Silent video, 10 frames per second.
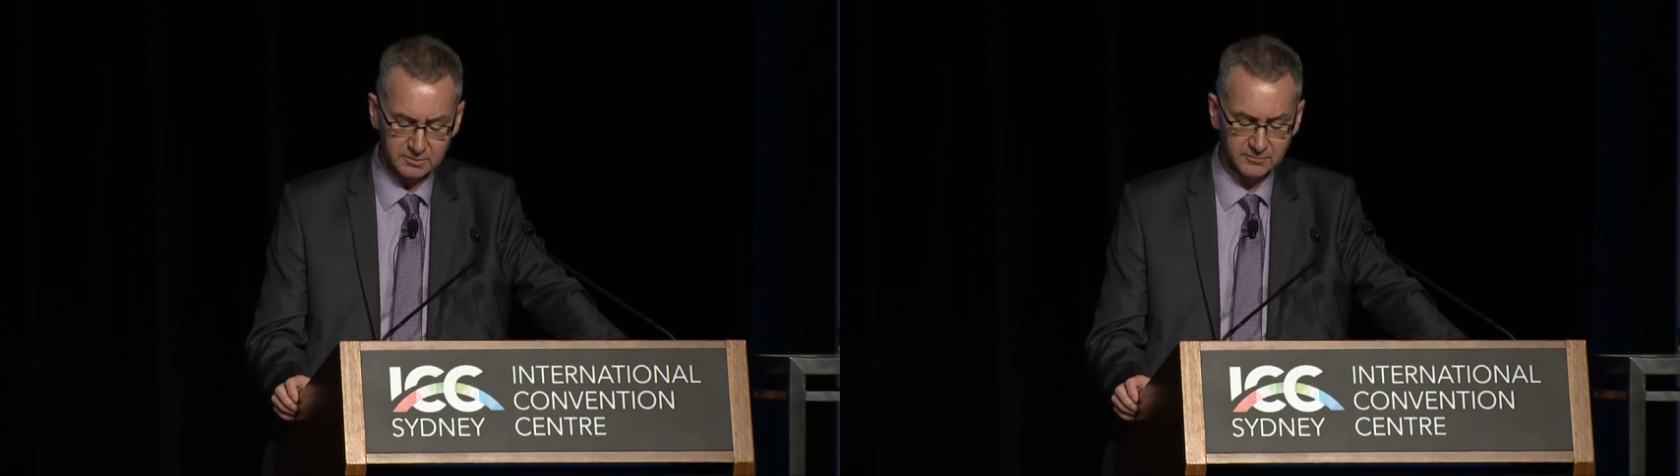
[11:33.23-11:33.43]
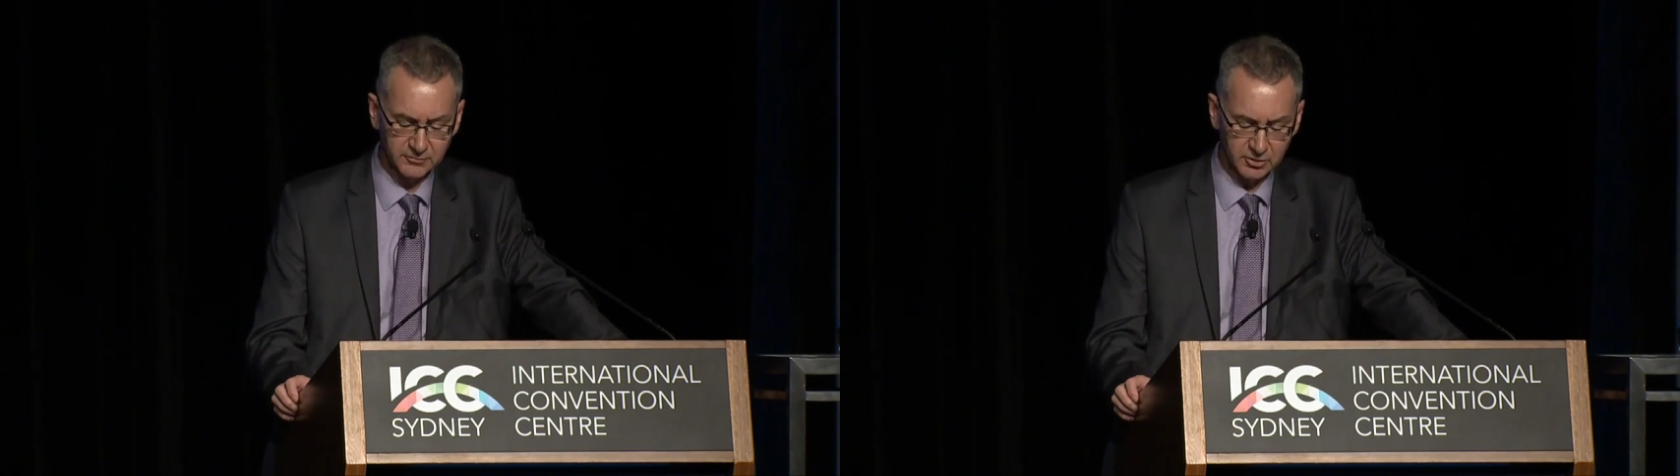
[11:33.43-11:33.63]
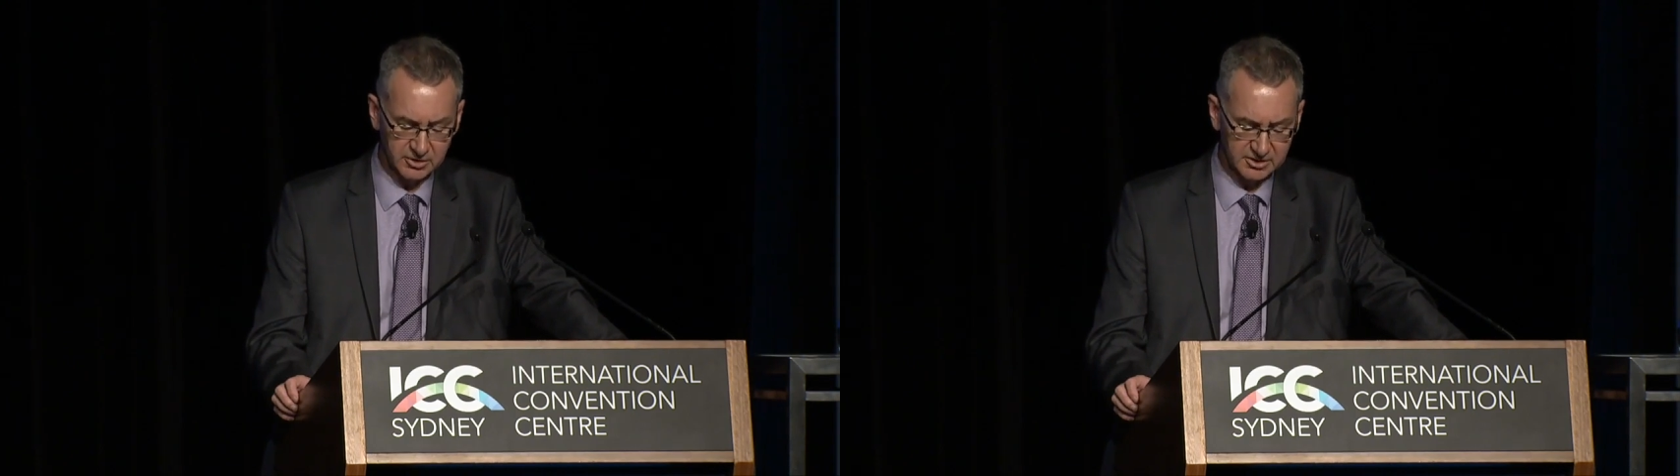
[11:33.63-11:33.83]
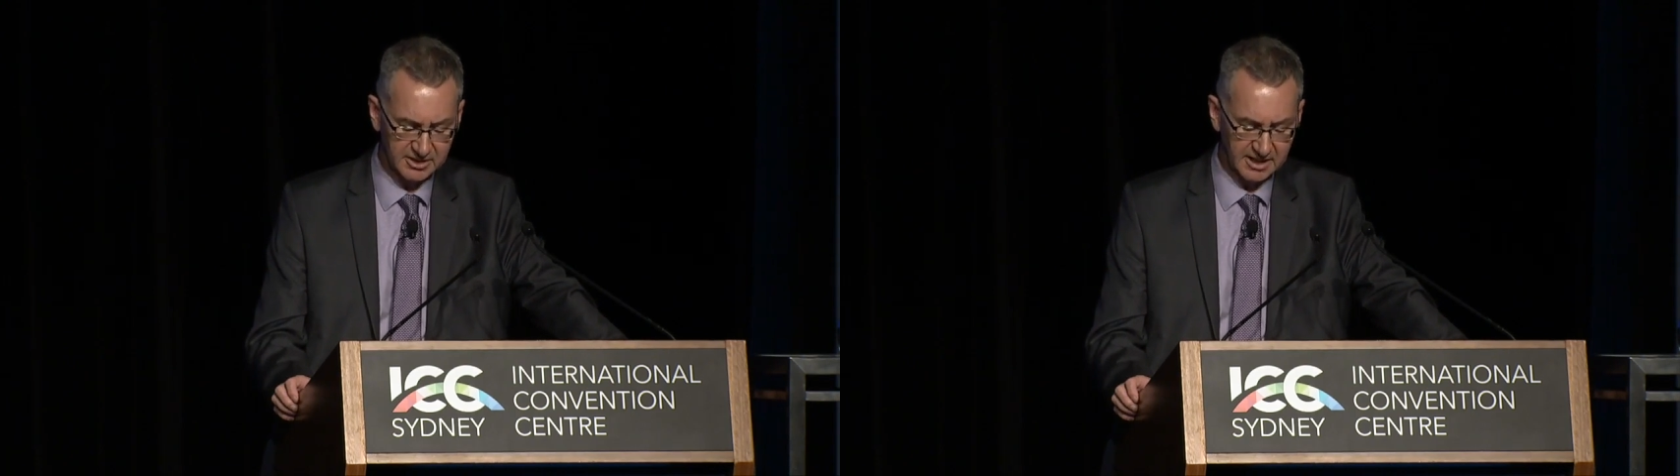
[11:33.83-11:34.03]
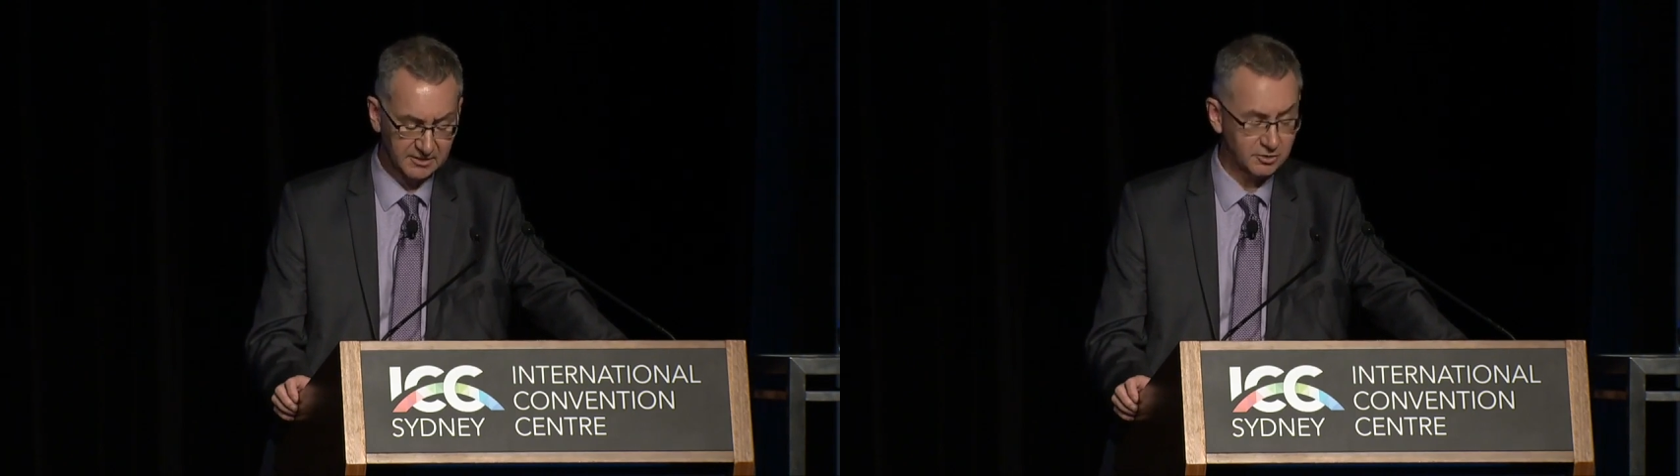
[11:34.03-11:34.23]
further
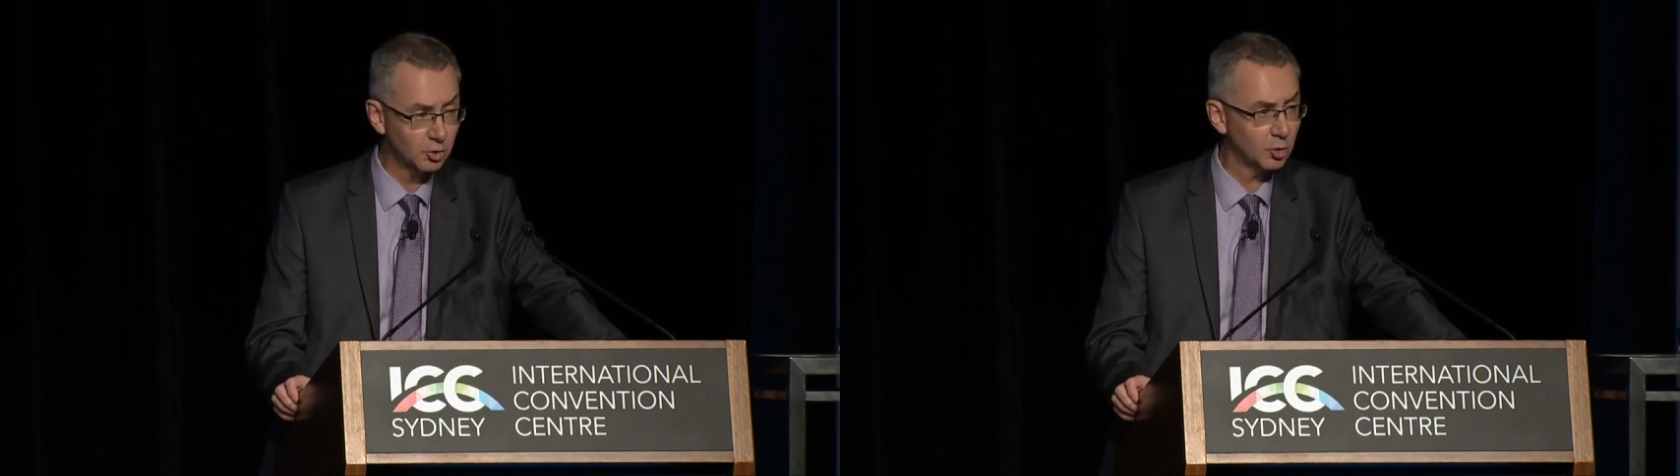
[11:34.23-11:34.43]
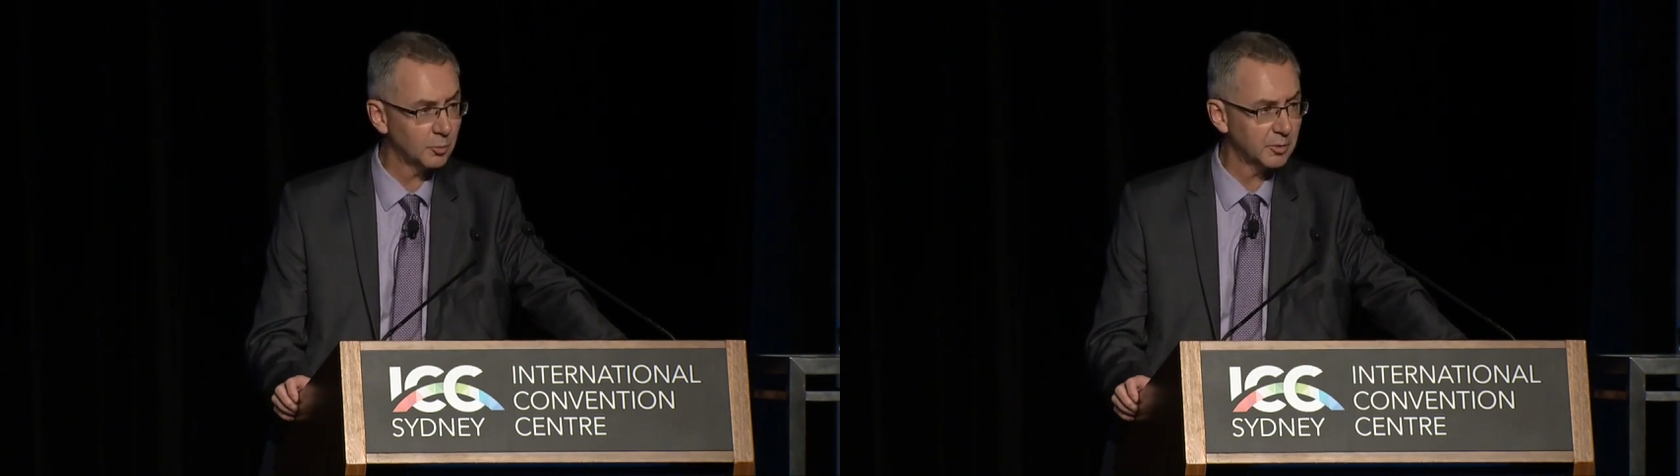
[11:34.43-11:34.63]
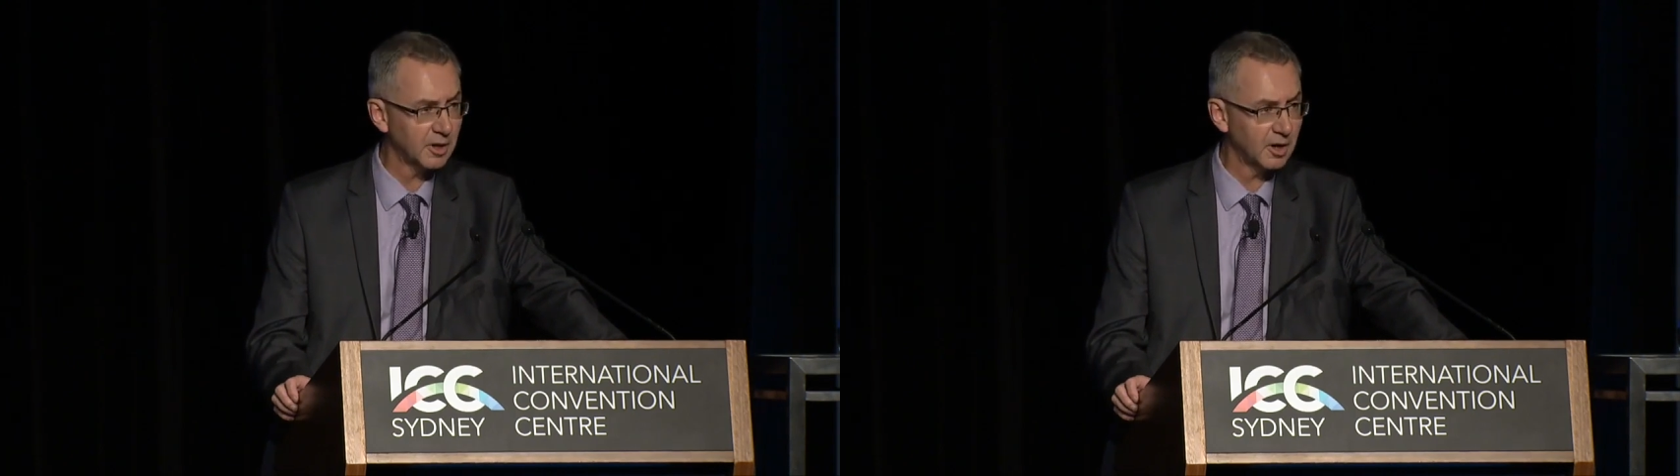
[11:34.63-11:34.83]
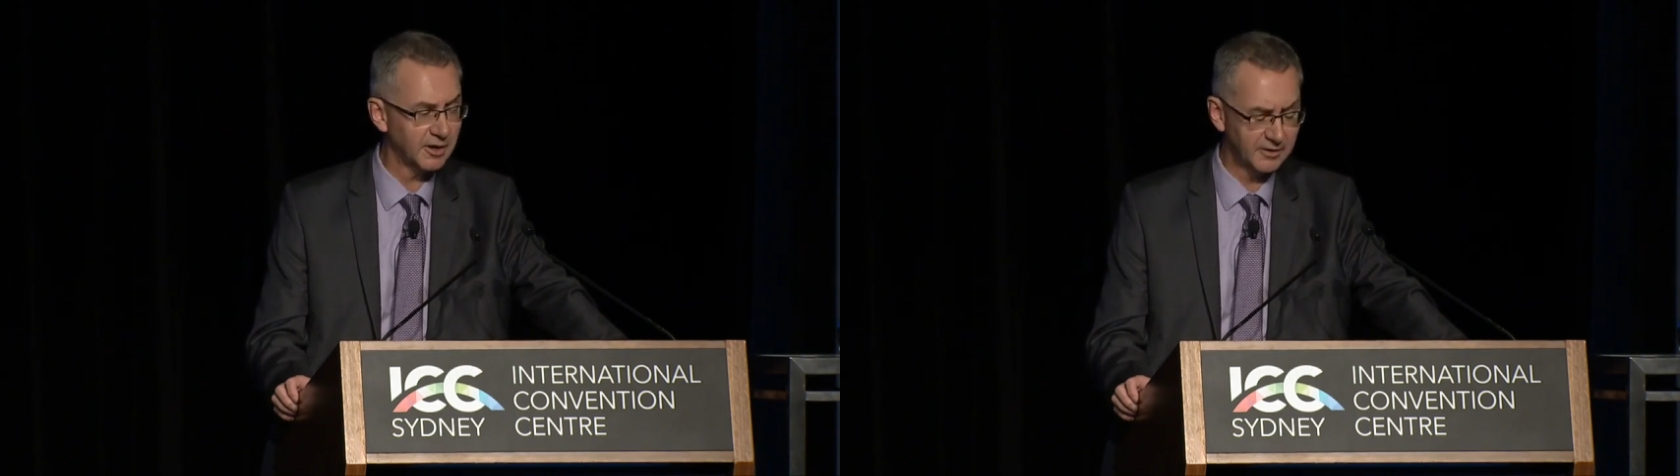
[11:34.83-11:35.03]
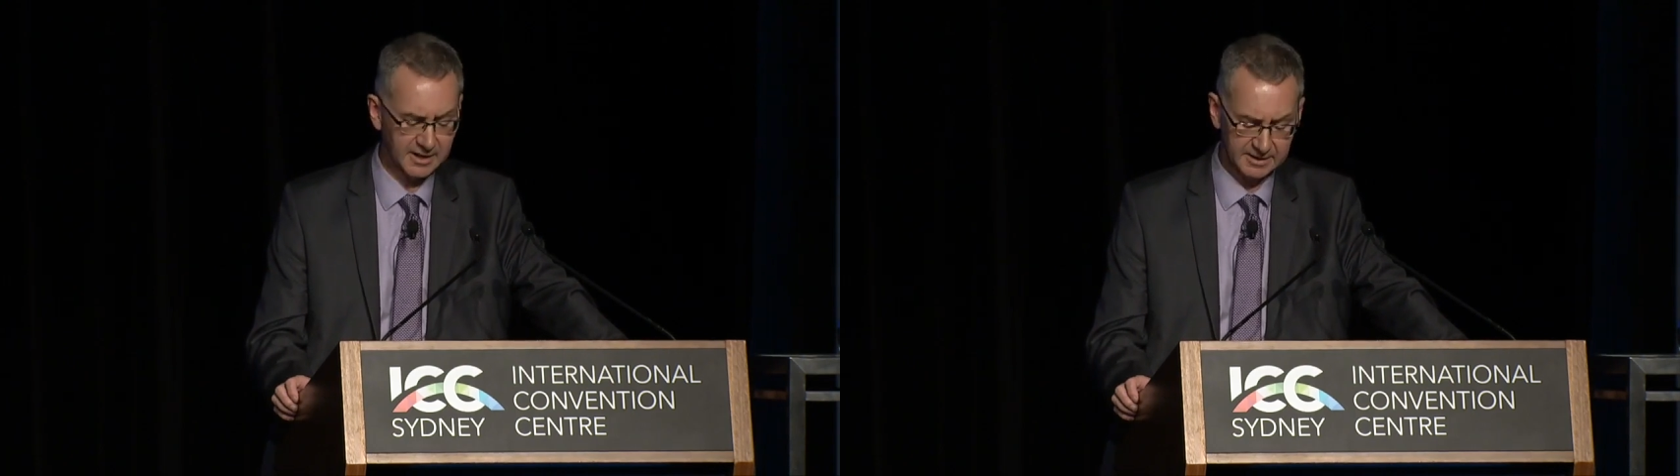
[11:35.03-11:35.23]
down the corporate
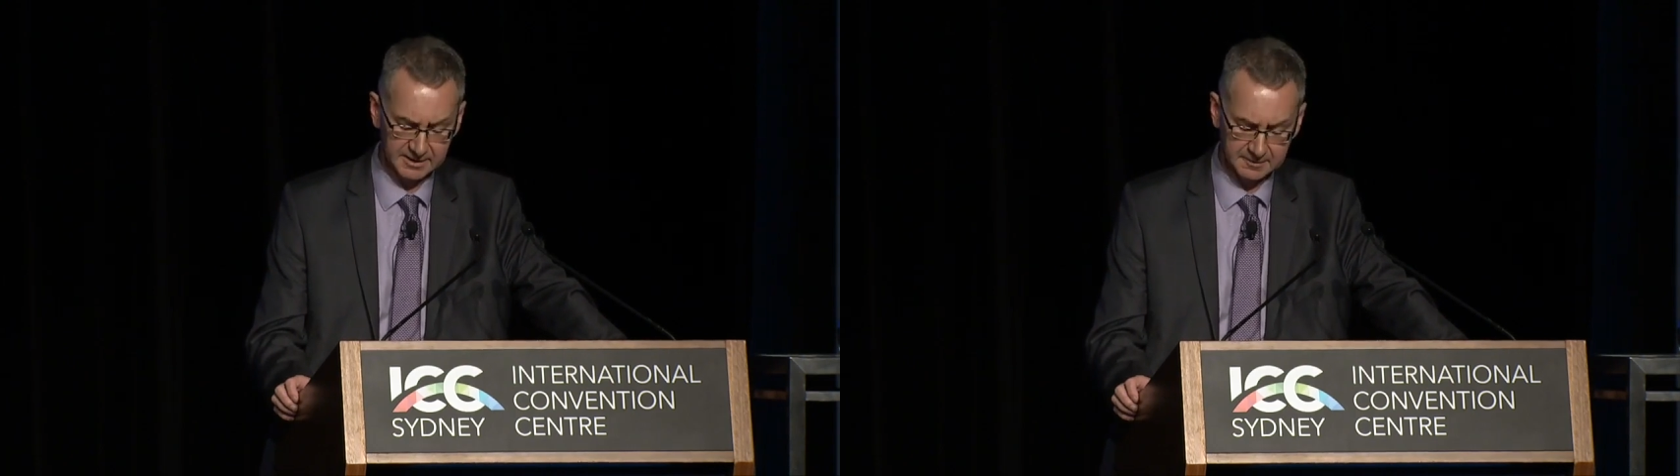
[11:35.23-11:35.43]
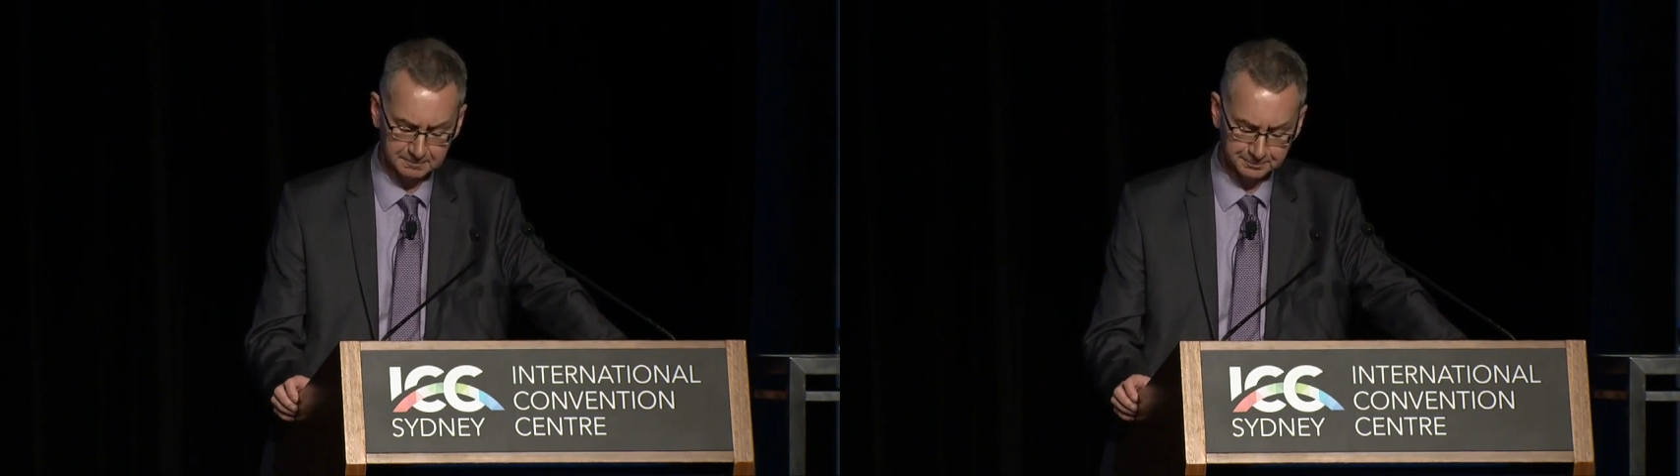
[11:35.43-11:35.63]
hierarchy.